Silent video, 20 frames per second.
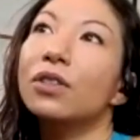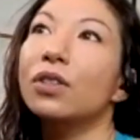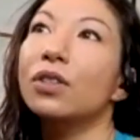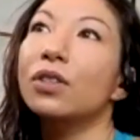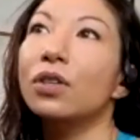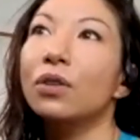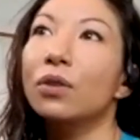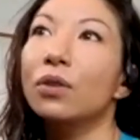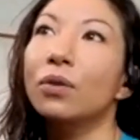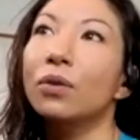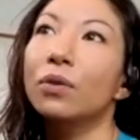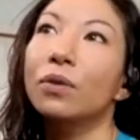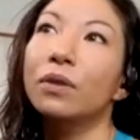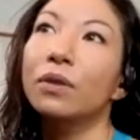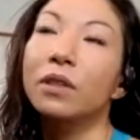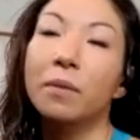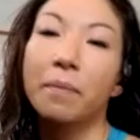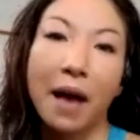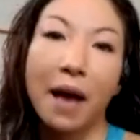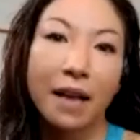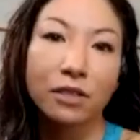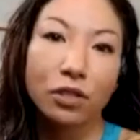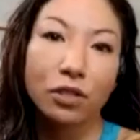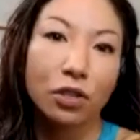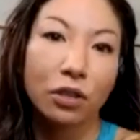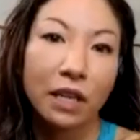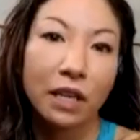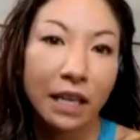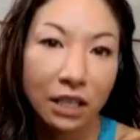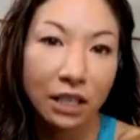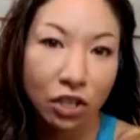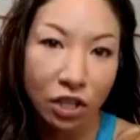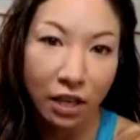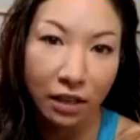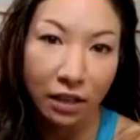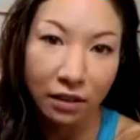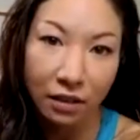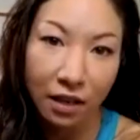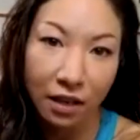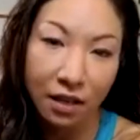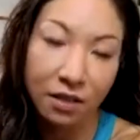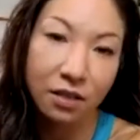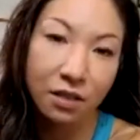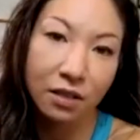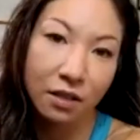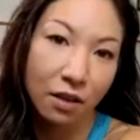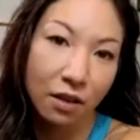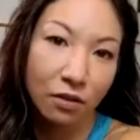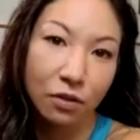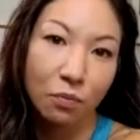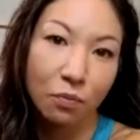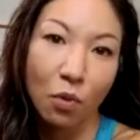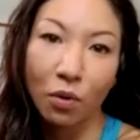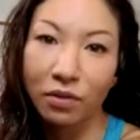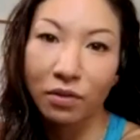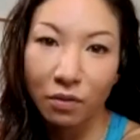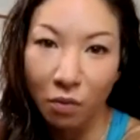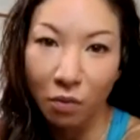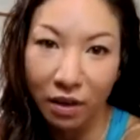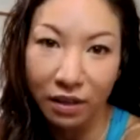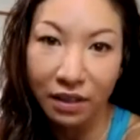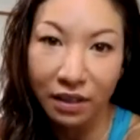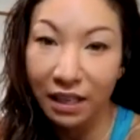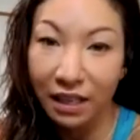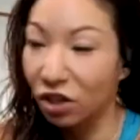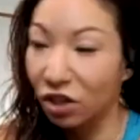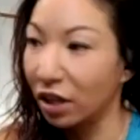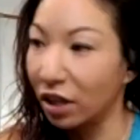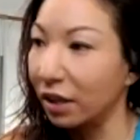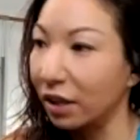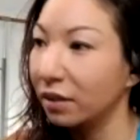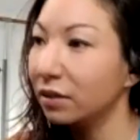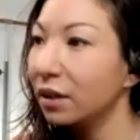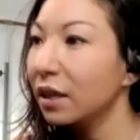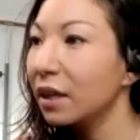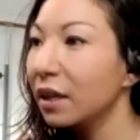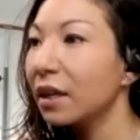to the master kitchen because there's more than one kitchen